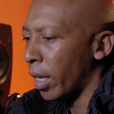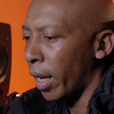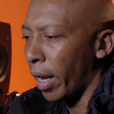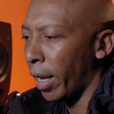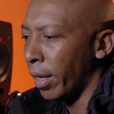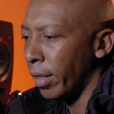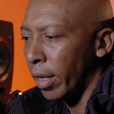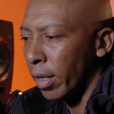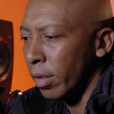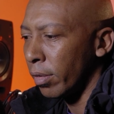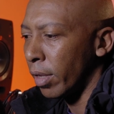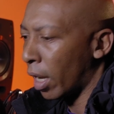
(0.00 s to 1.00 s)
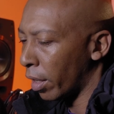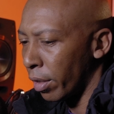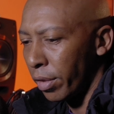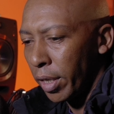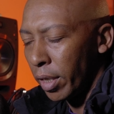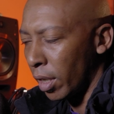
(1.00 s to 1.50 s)
And then the other
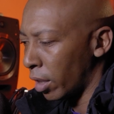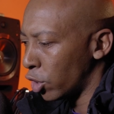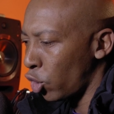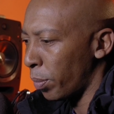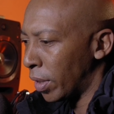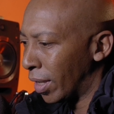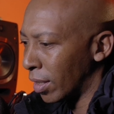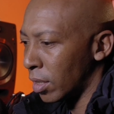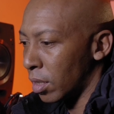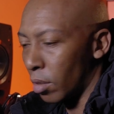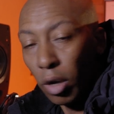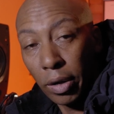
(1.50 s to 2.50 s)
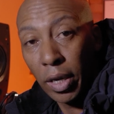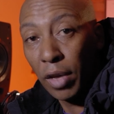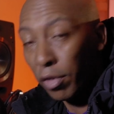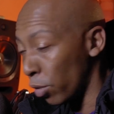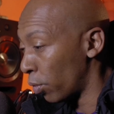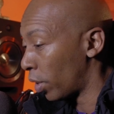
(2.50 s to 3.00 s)
thing, the other topic that's on
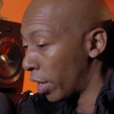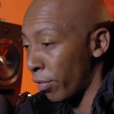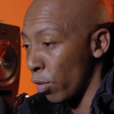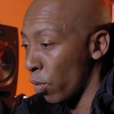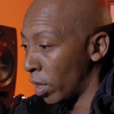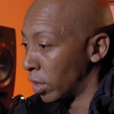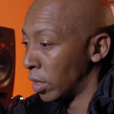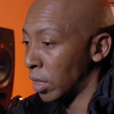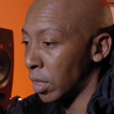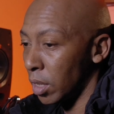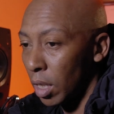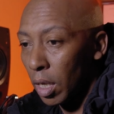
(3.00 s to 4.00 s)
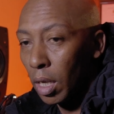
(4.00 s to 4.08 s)
everyone's